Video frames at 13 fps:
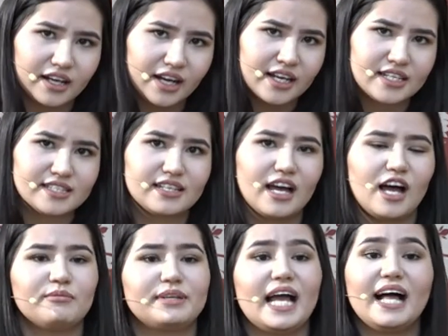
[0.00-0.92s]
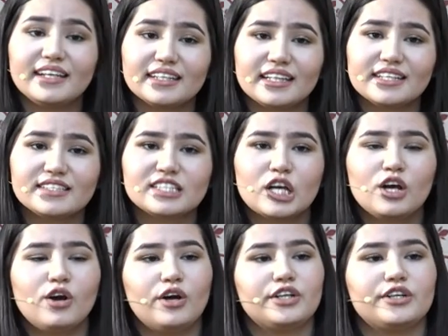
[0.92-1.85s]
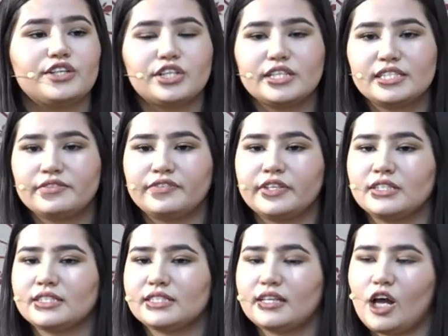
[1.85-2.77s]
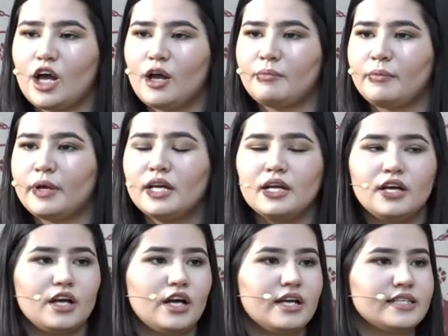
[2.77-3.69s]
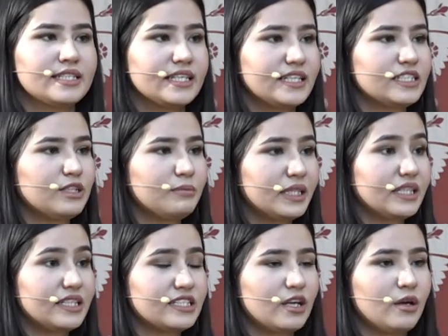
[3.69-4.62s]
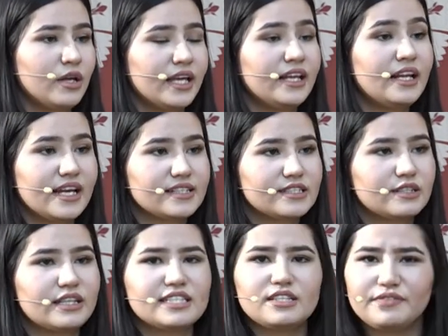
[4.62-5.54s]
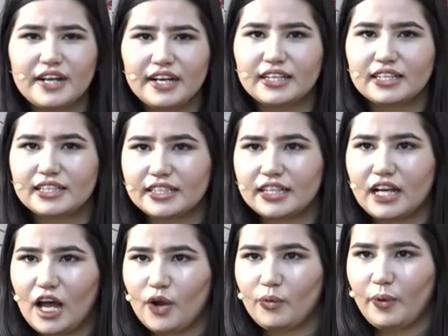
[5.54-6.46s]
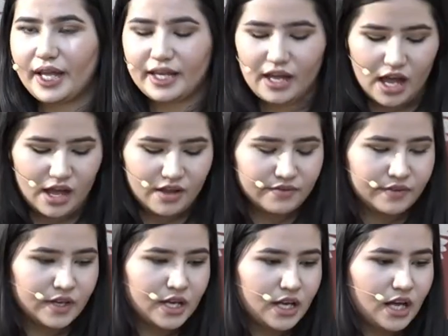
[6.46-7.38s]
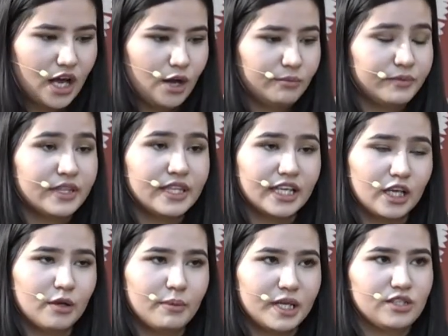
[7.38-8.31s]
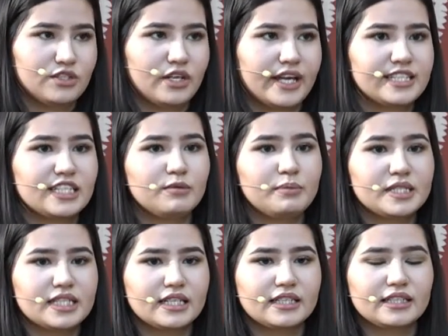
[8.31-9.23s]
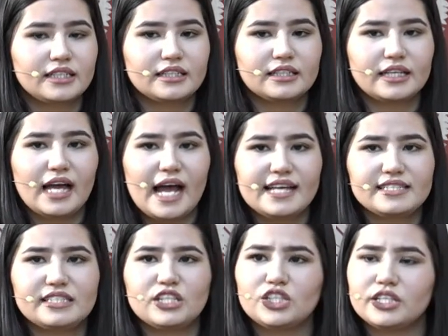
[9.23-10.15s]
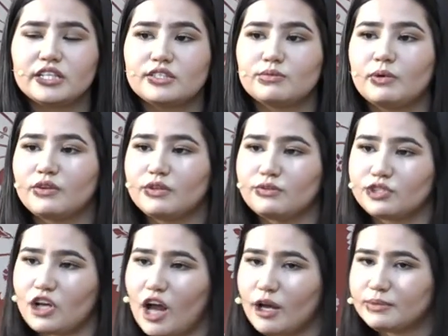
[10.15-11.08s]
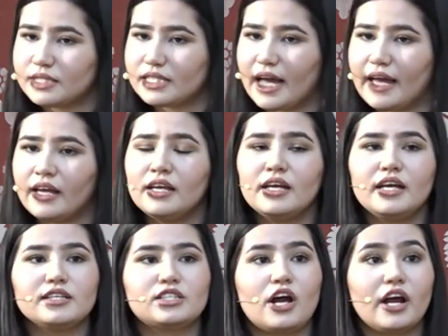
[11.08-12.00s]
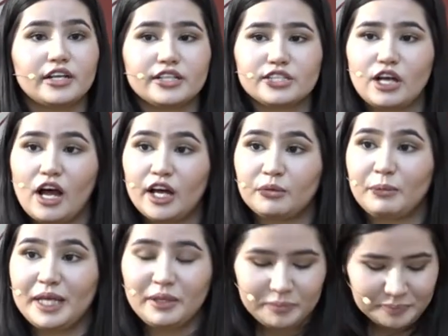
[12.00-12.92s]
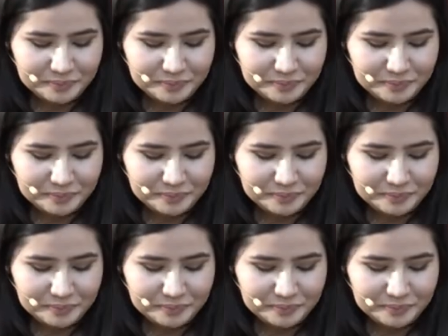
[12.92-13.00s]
us calculus or nurtured different skills and abilities in us. So that's a very clear-cut way of thinking about instructing, particularly as teaching is one of those jobs that is harder to automate.